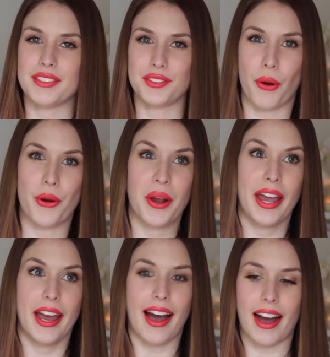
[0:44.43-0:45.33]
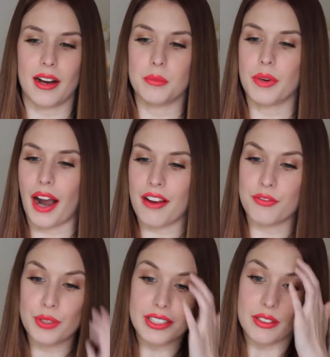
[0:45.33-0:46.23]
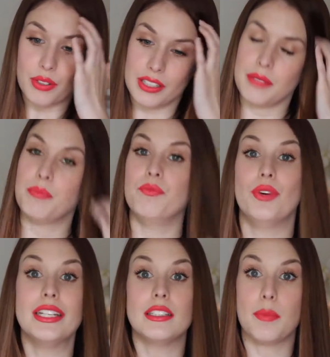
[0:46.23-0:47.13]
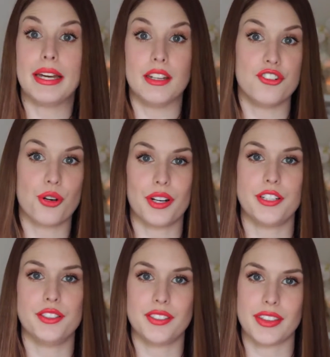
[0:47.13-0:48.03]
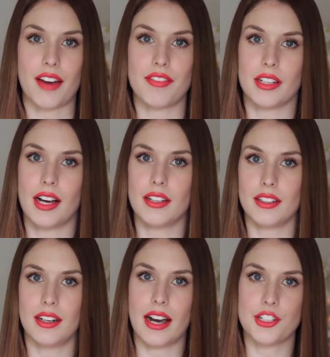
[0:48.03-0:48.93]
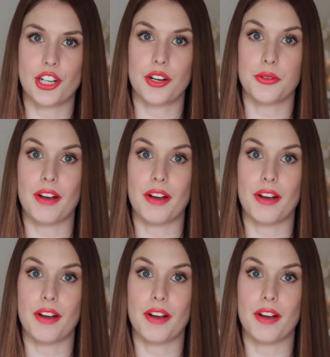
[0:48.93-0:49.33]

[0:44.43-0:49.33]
So I've really been enjoying using that Valhalla eyeshadow.